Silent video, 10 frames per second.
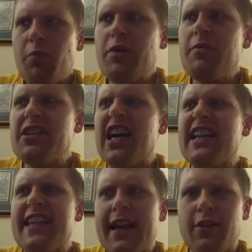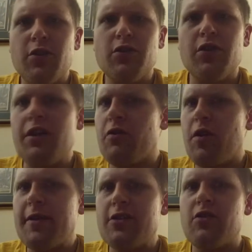pretty much identical to the
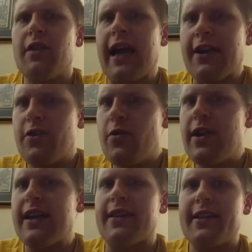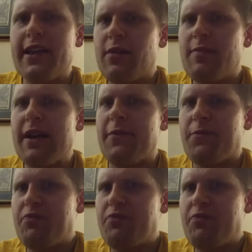aromas, only I do get a little bit